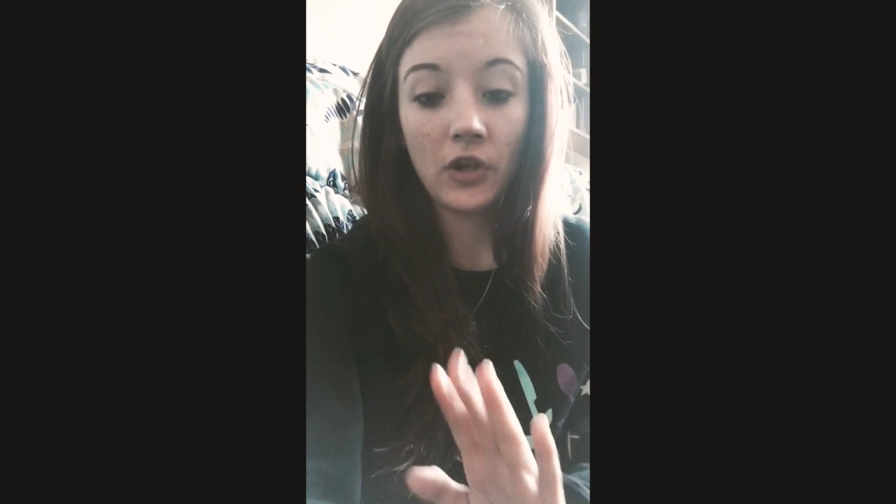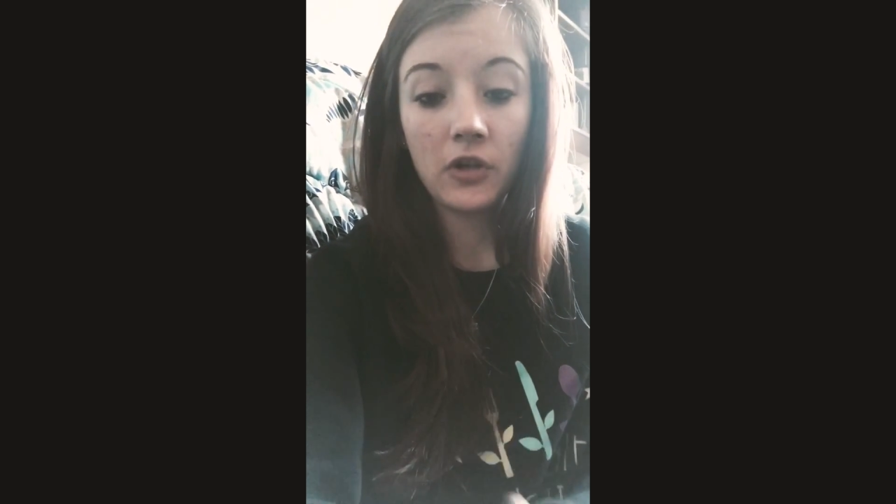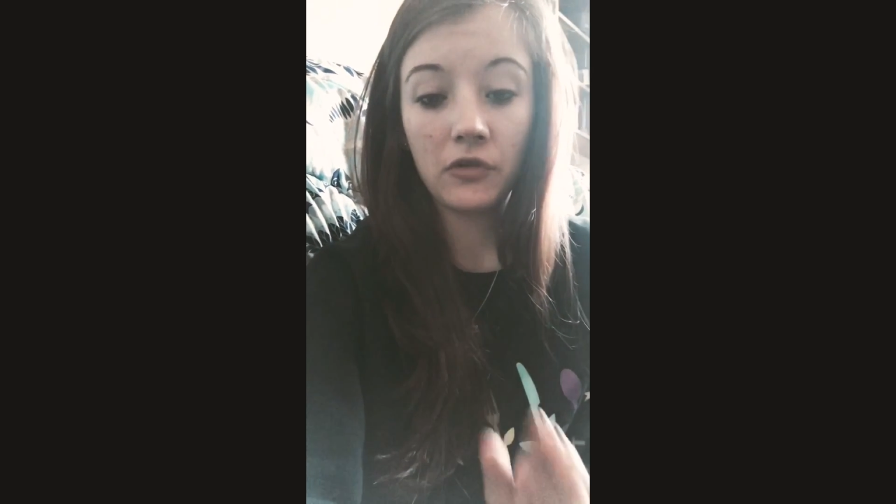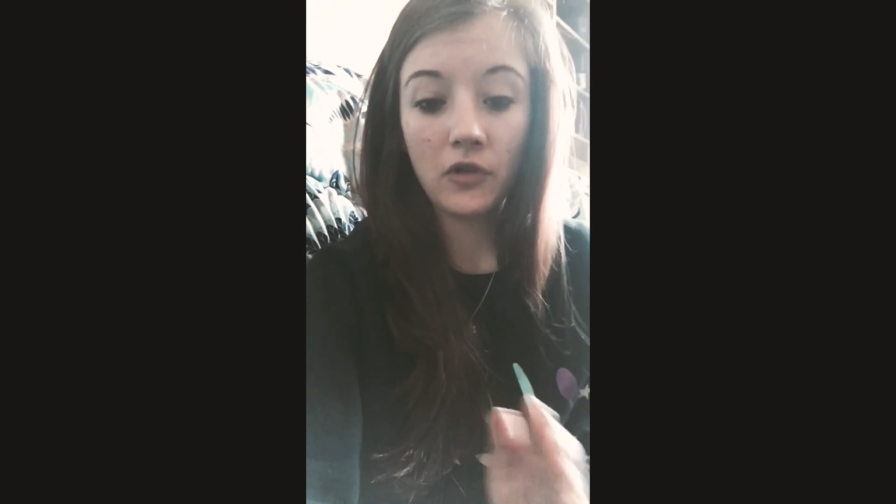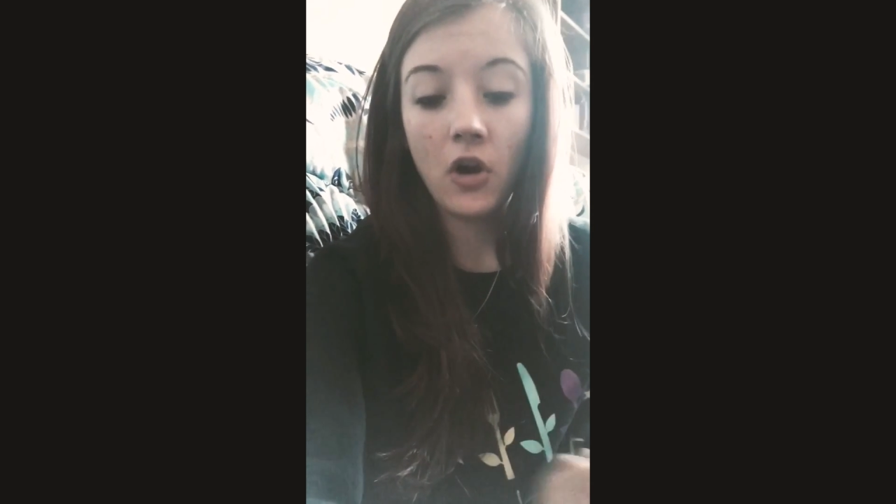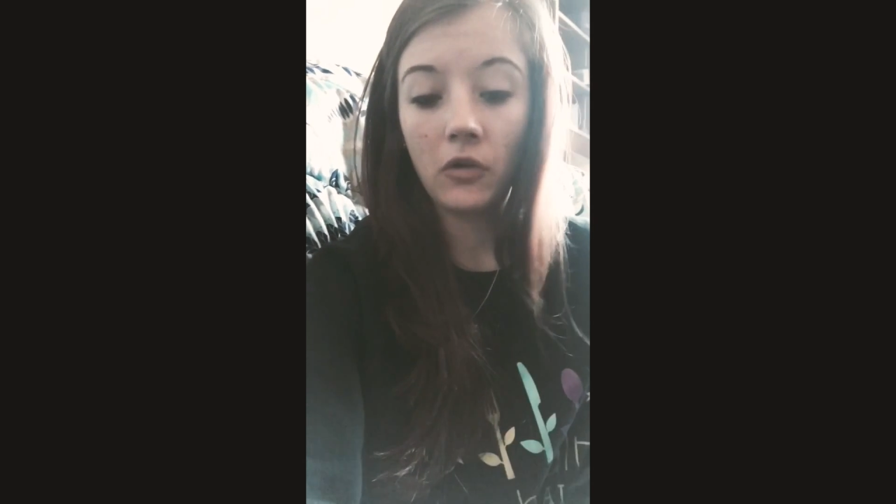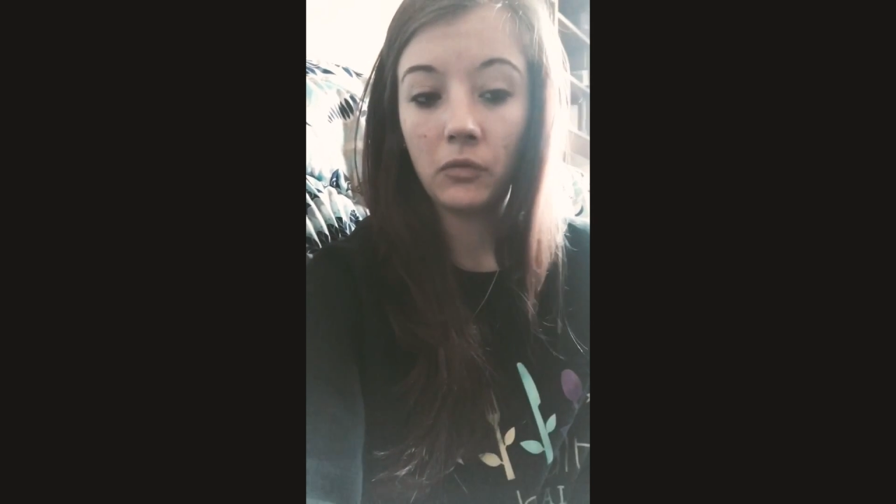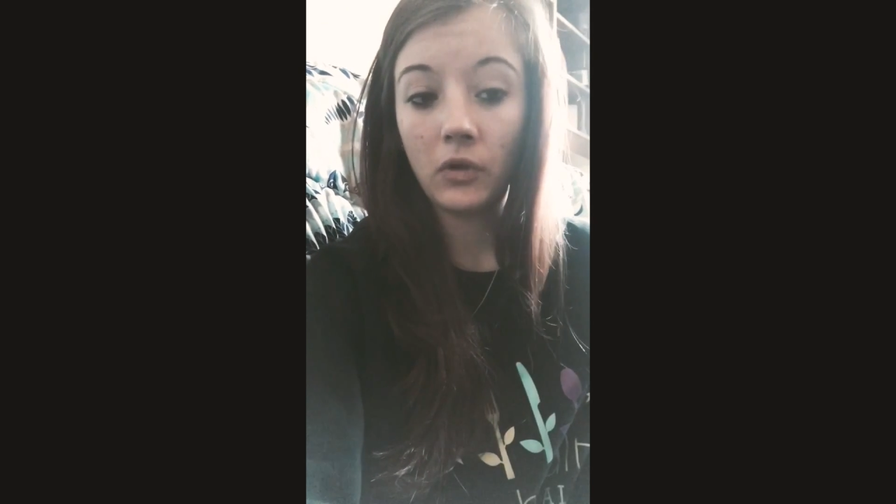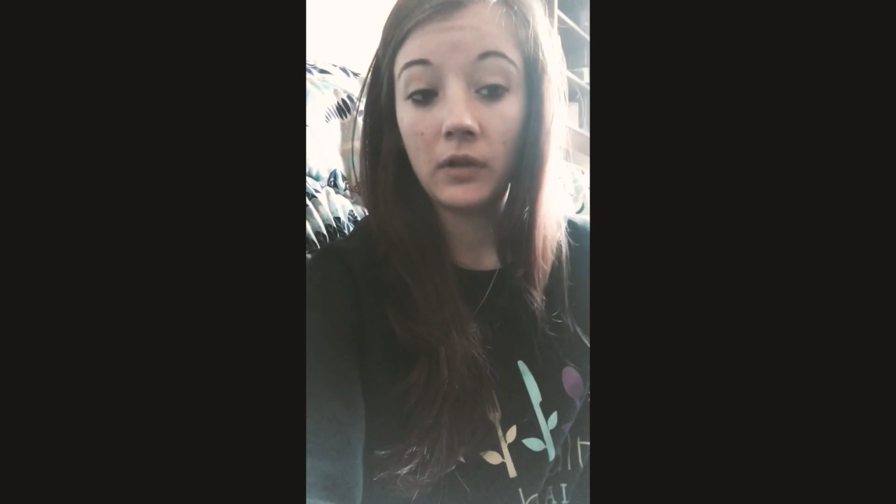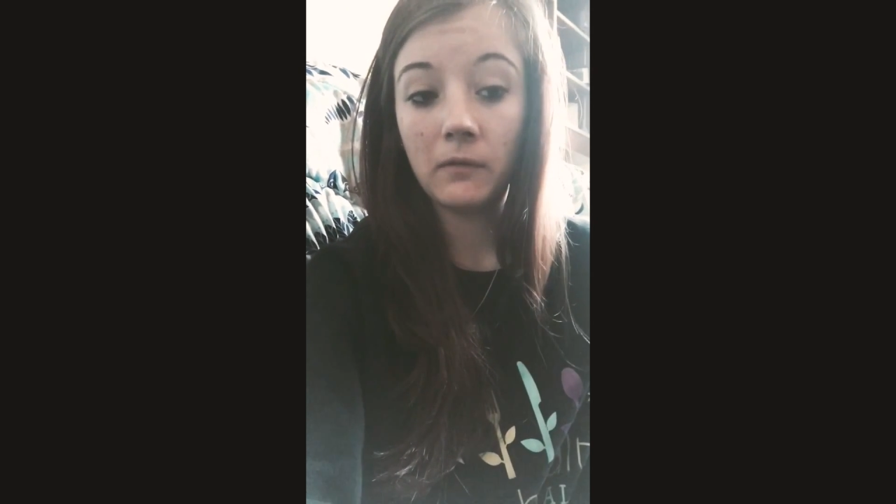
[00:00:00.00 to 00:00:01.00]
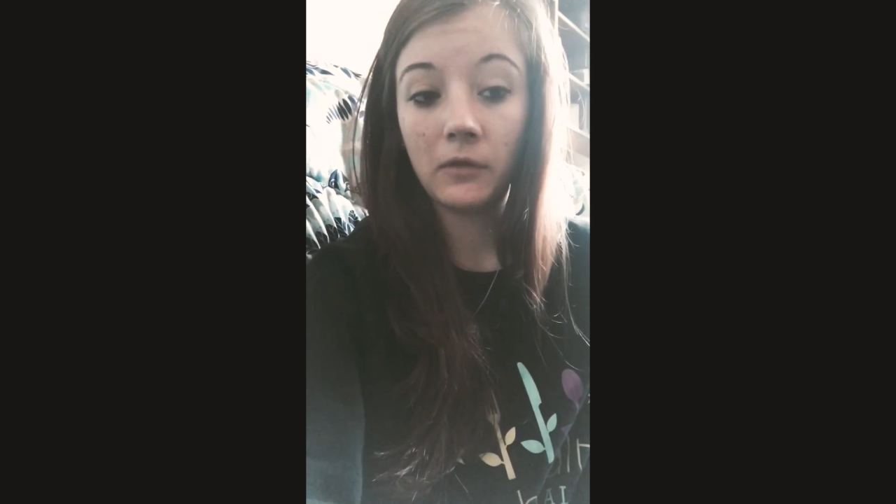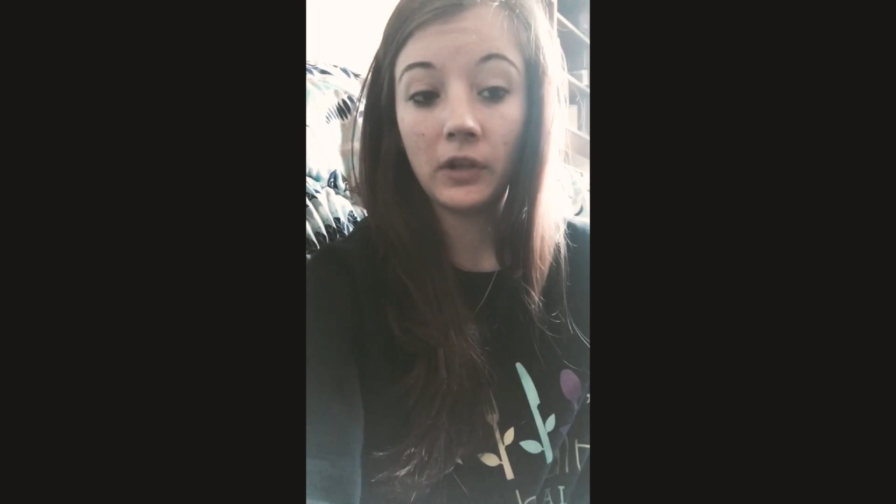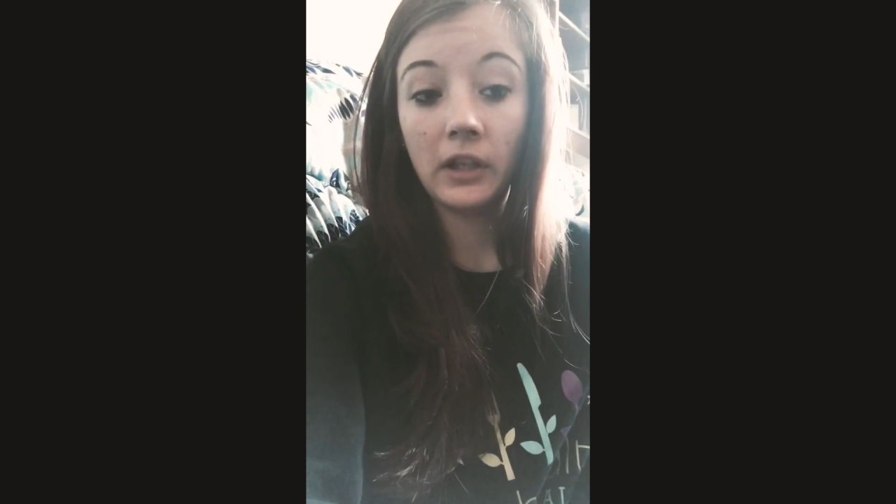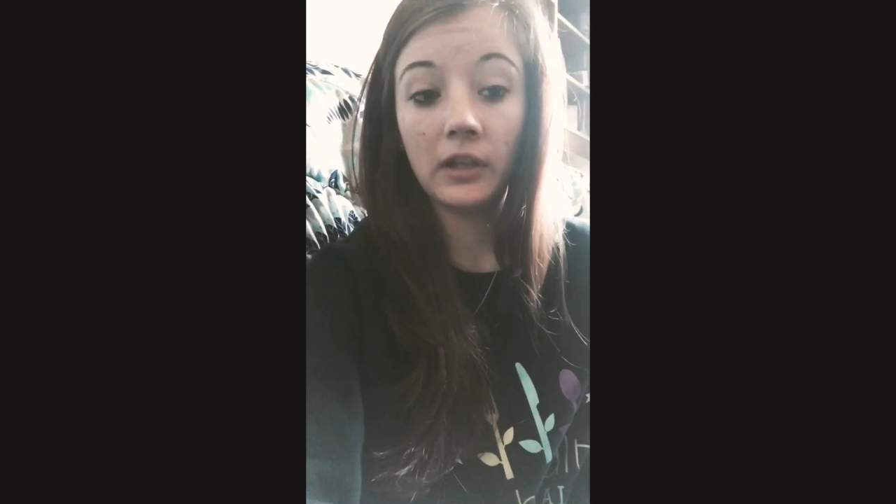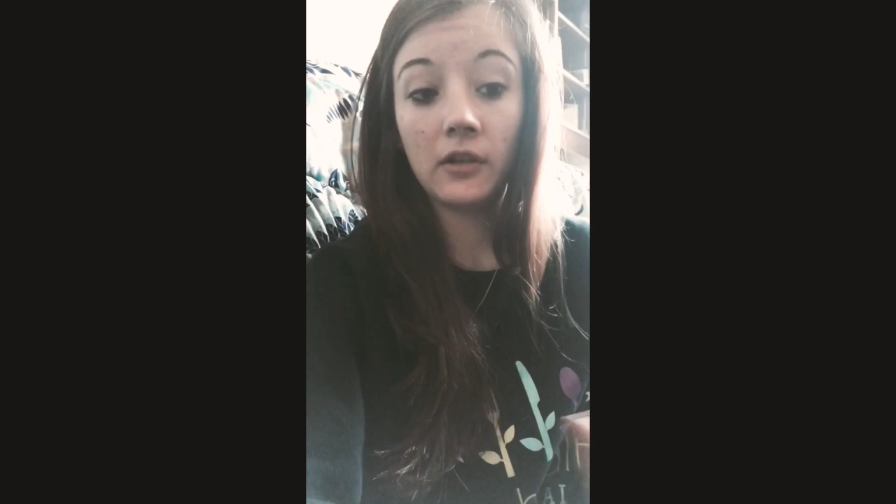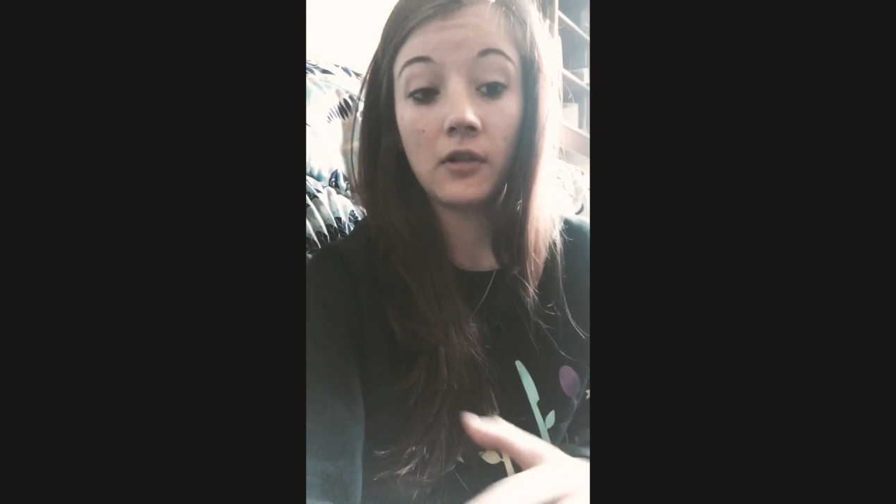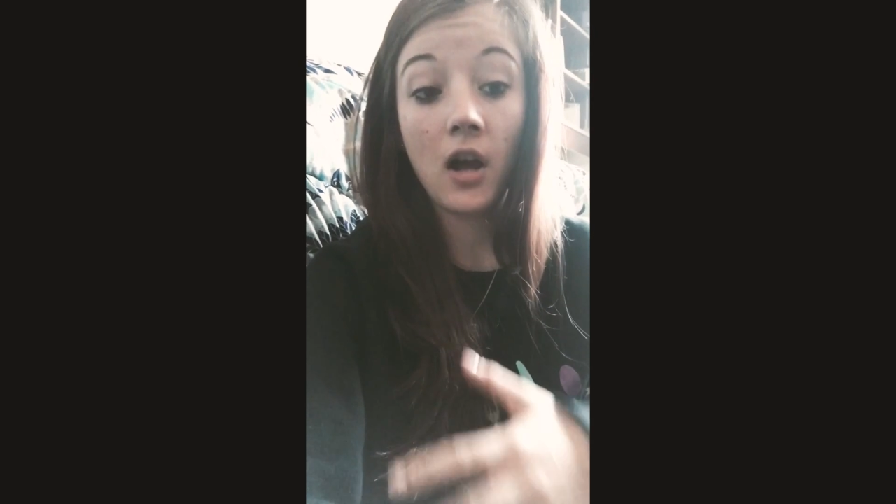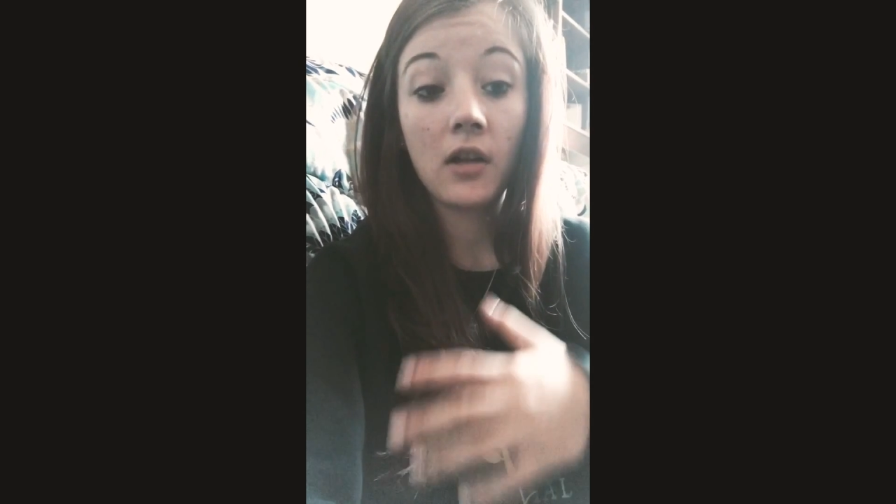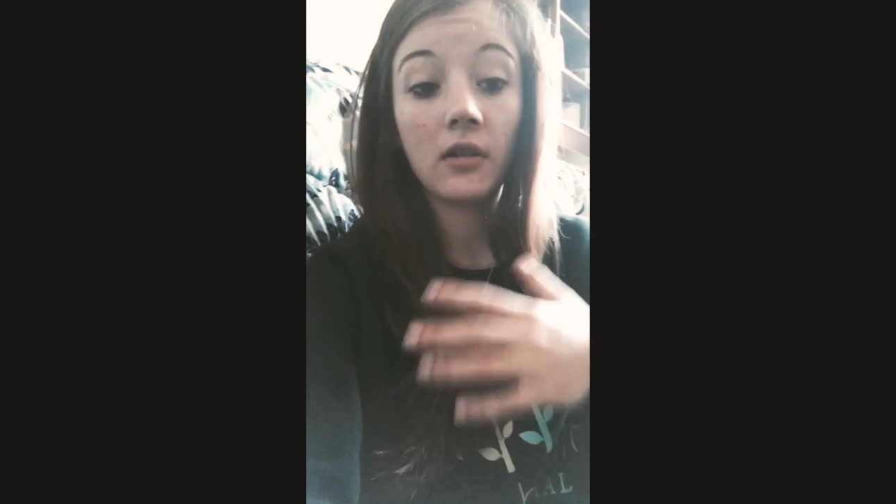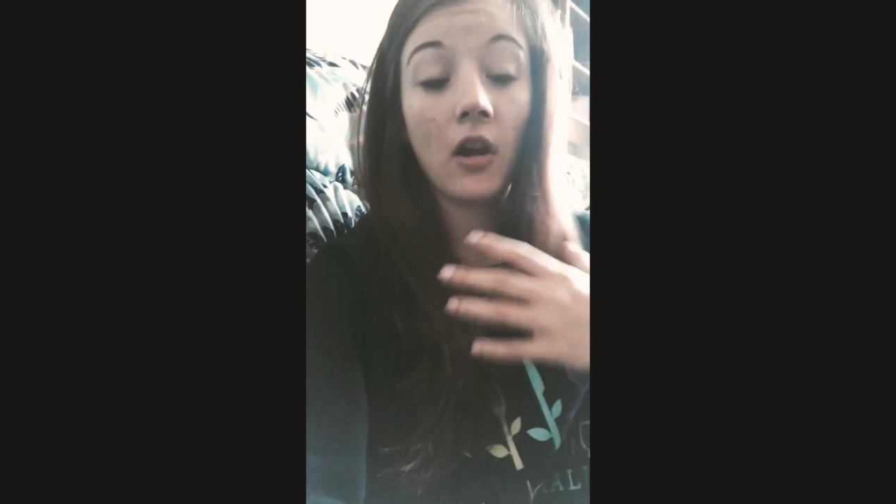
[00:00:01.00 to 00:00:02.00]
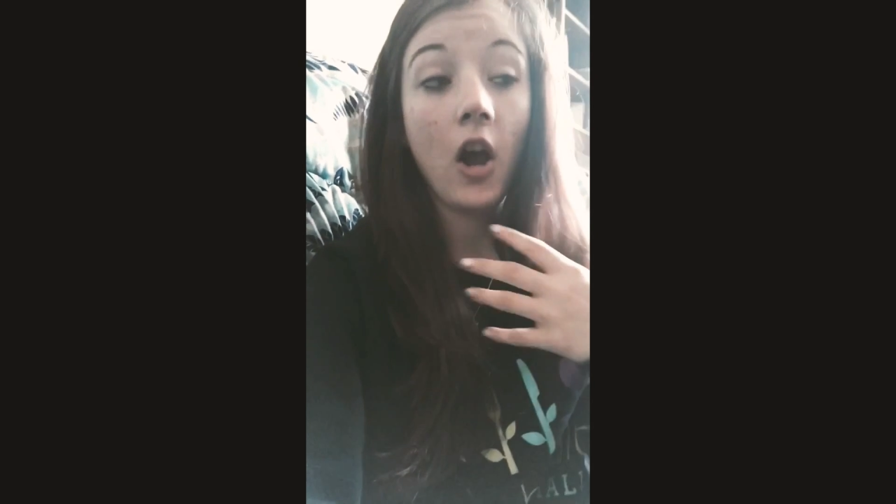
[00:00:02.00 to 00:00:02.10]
let your dog run free and you're not